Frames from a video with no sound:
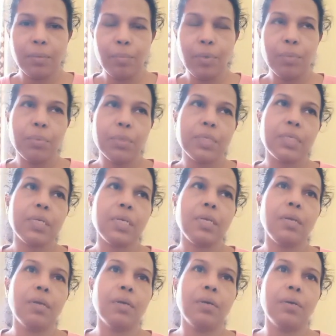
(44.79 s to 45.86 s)

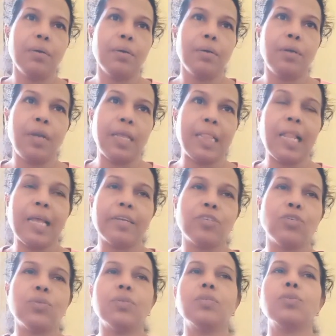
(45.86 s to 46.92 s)
BBC Reith
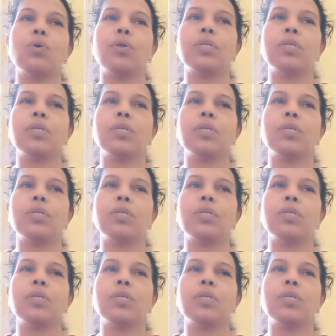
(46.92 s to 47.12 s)
lectures on